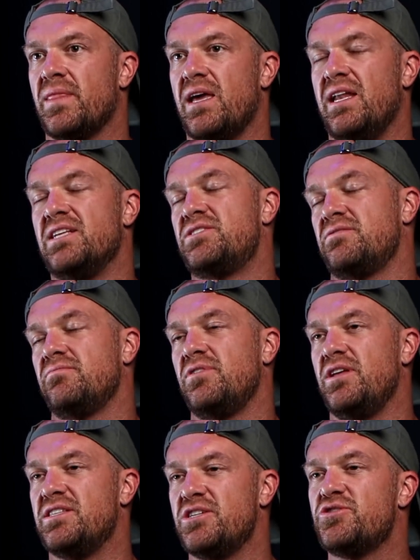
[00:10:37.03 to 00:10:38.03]
And it's
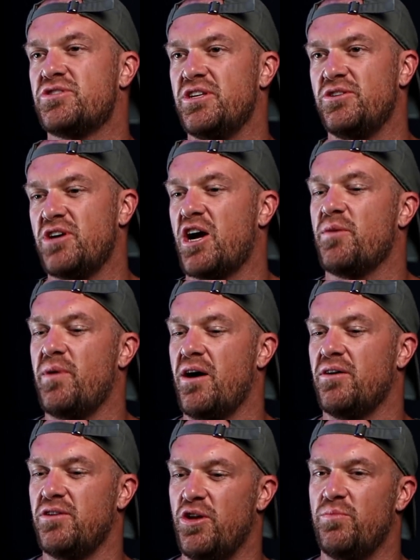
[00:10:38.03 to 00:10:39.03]
interesting. You talk about